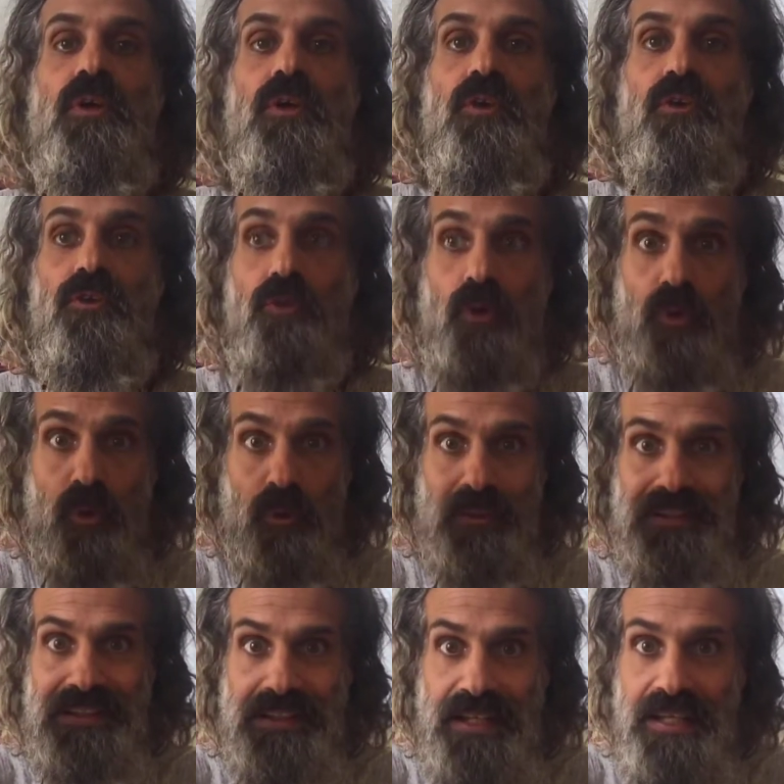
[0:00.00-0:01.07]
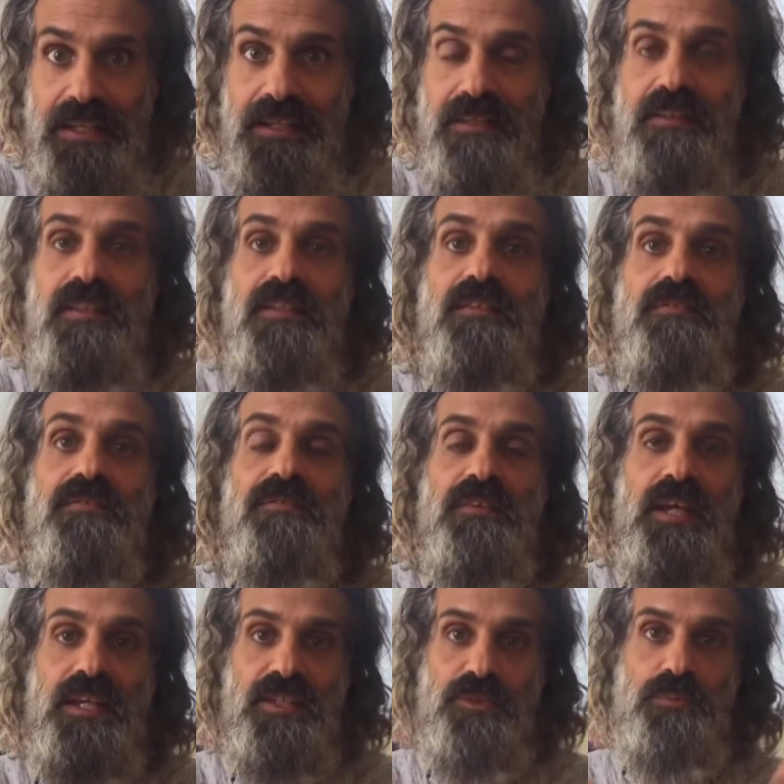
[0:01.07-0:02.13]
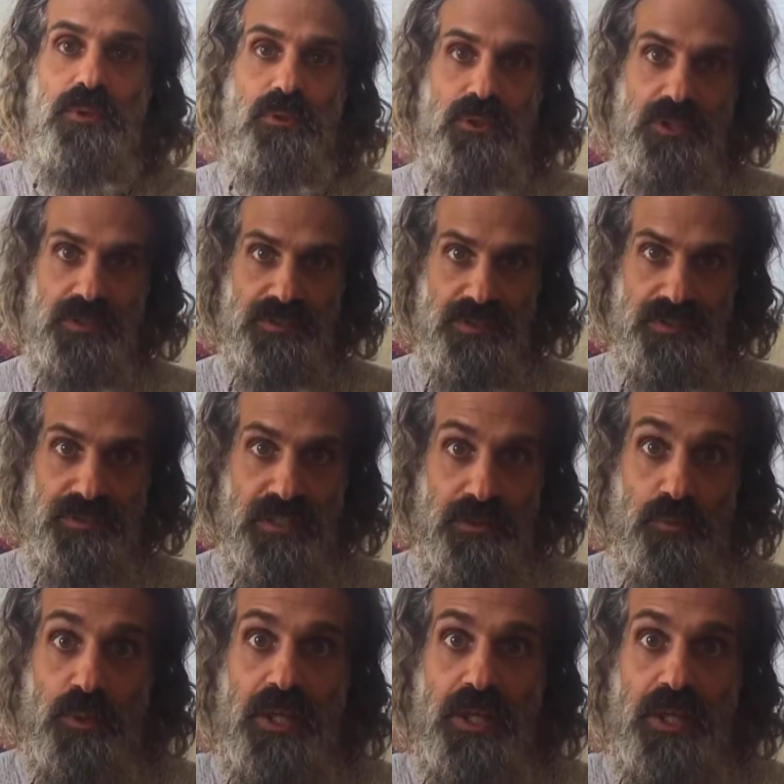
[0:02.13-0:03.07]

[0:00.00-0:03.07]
so-called negative experiences that we